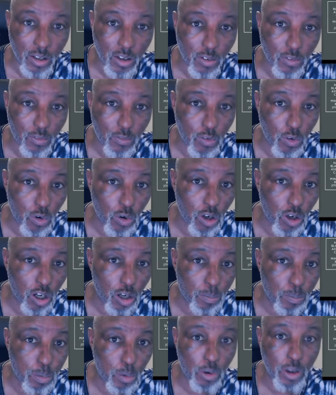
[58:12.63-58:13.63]
for a
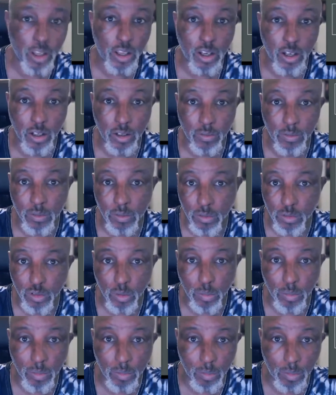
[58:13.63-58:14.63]
boycott
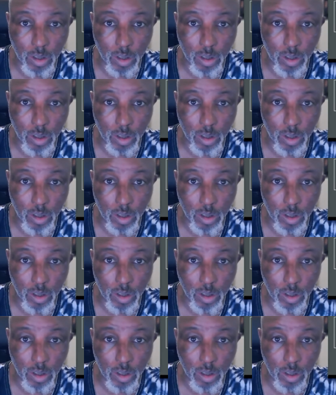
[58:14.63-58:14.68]
from